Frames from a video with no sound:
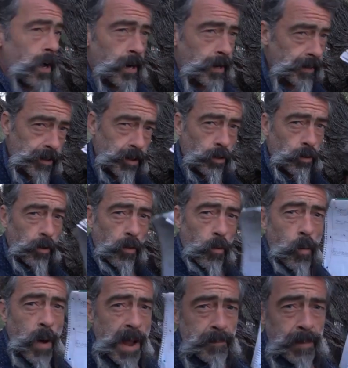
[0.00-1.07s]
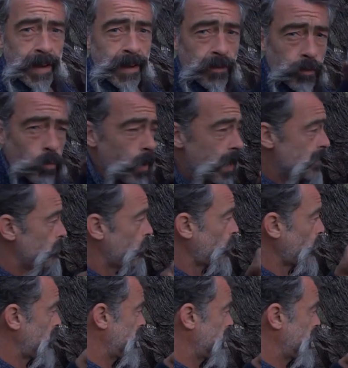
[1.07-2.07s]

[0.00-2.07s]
I'm going to go to the white man's whiteboard